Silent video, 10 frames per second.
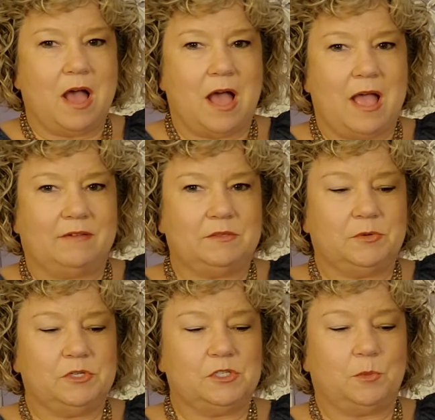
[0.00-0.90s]
I have
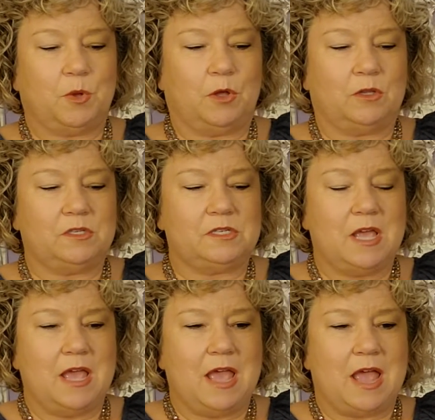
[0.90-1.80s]
some crystal balls,
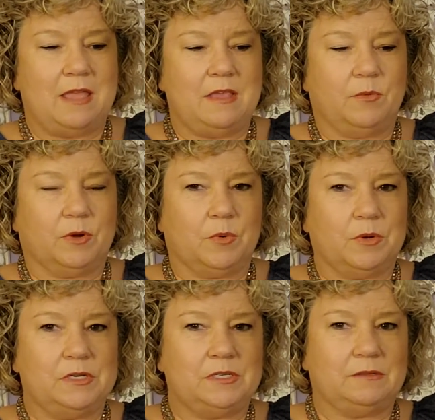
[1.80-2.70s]
and then we're
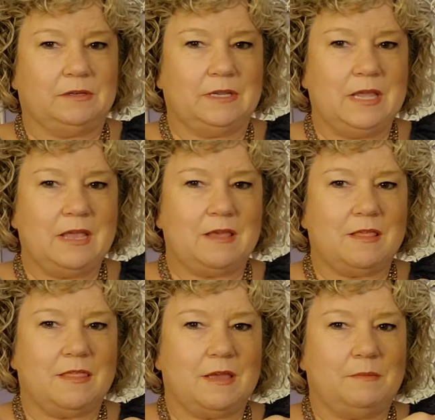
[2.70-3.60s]
going to link
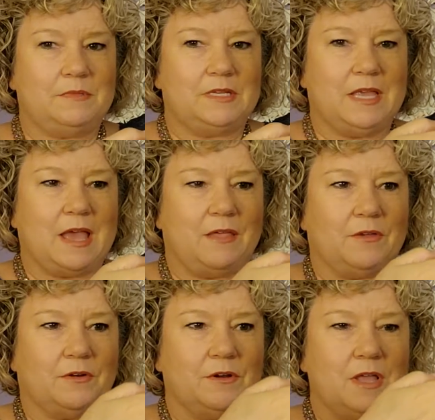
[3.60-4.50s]
them
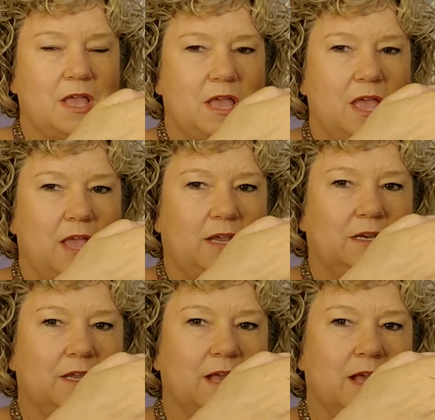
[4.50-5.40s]
together
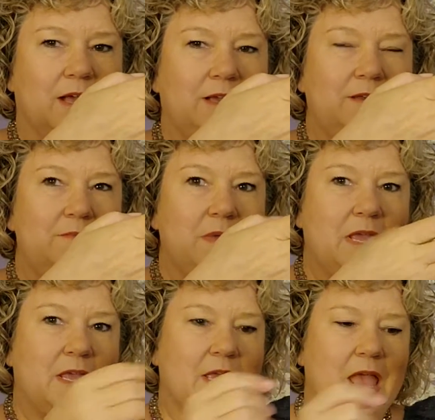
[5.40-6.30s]
and kind of
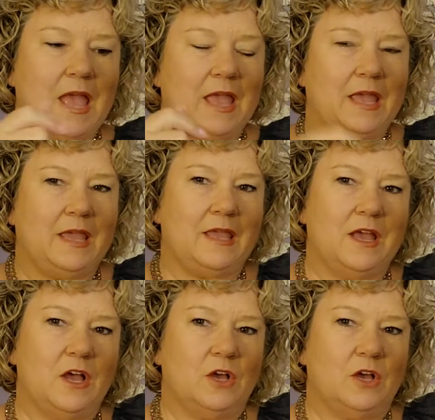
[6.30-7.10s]
make a